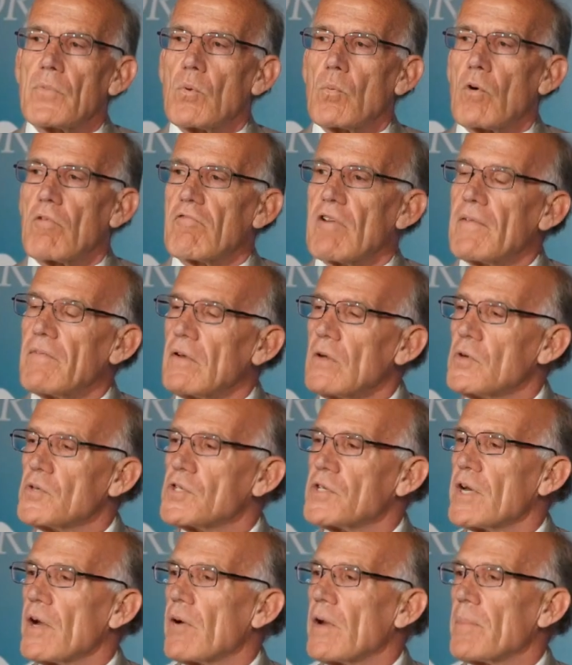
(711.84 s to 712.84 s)
were
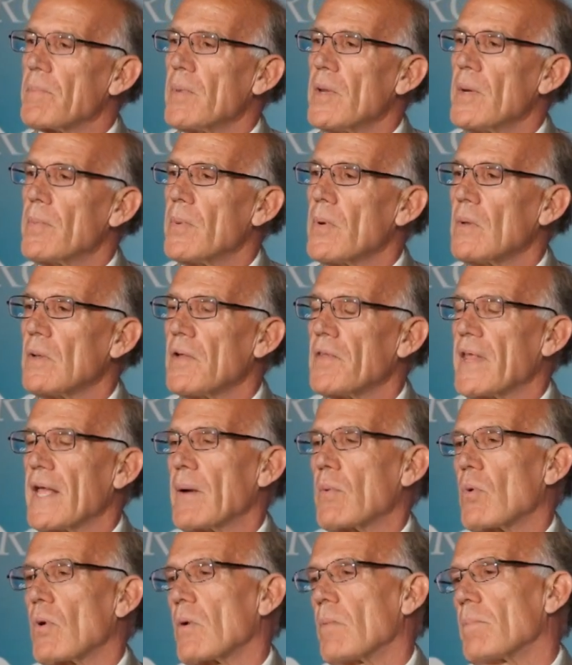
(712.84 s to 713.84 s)
revolutionary people and they
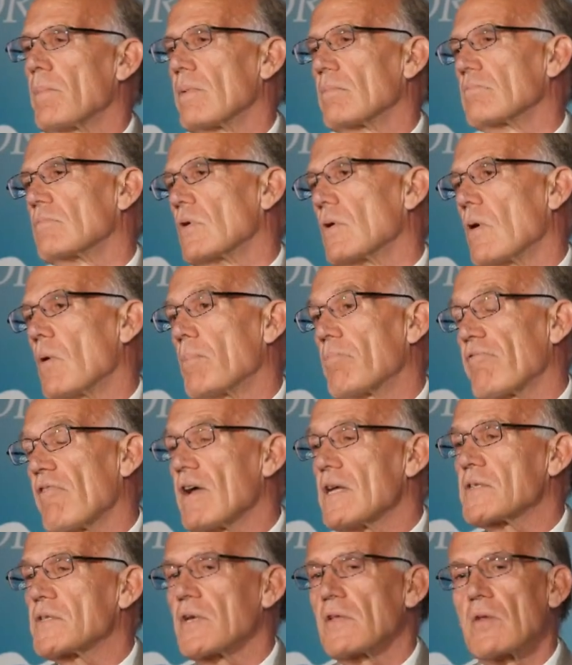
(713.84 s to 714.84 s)
were
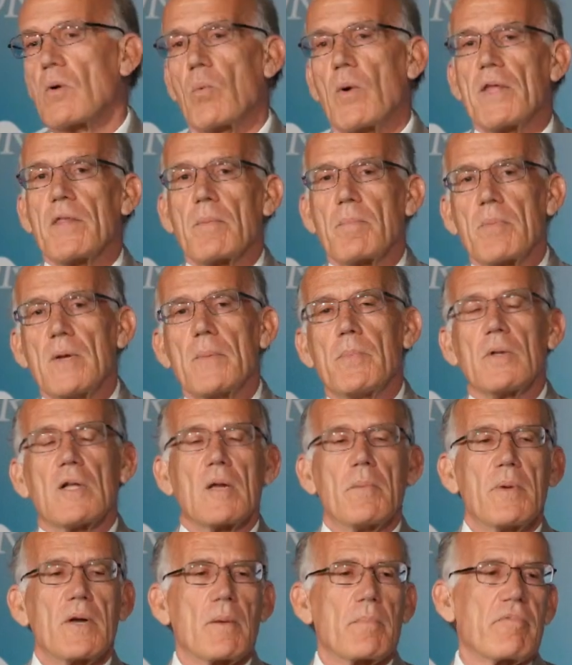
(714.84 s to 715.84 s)
oppressed in the way that people
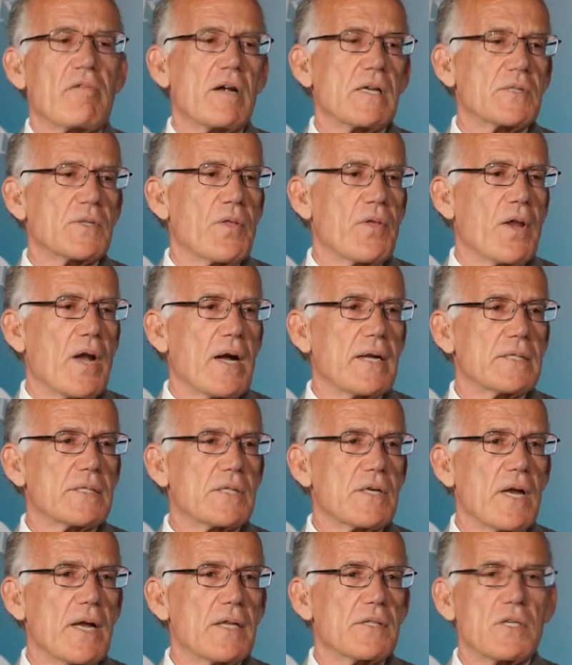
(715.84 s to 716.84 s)
had been oppressed in the United
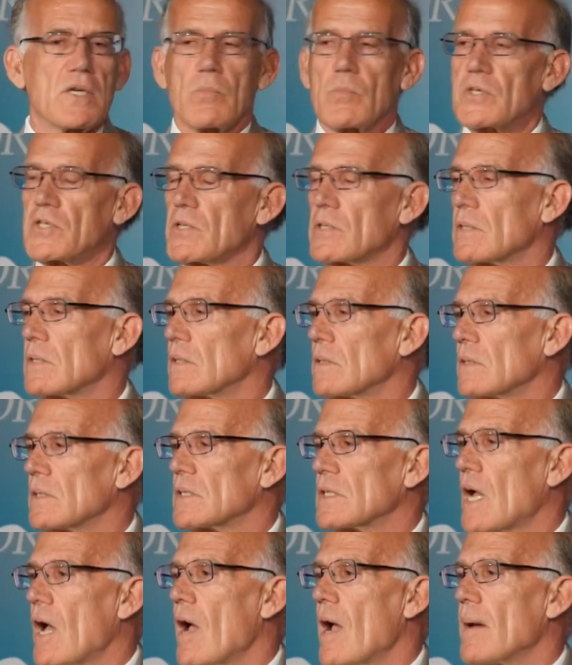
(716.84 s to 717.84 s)
States, and it was
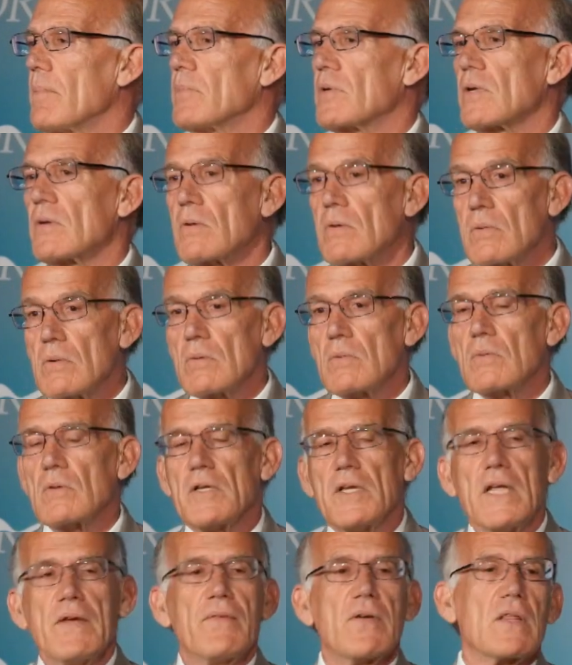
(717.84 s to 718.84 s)
time to
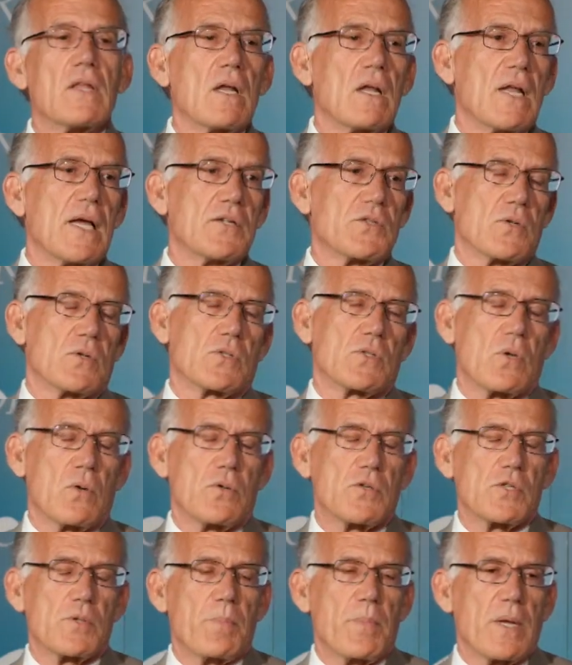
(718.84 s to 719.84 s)
even the ledger, so
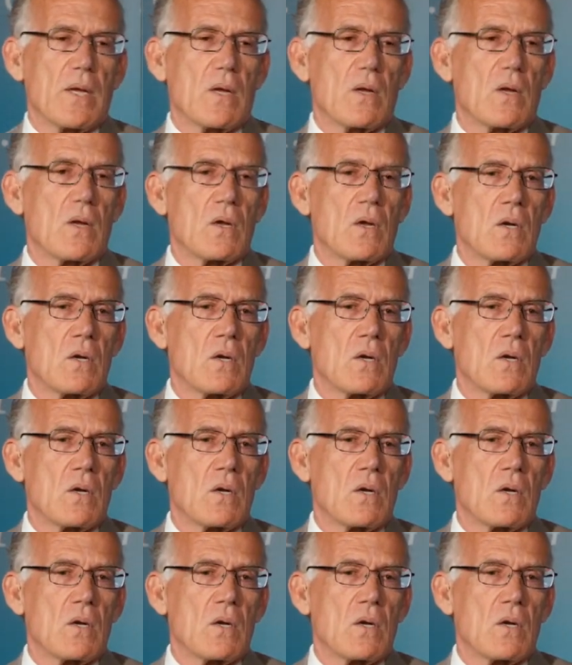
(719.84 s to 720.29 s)
to speak.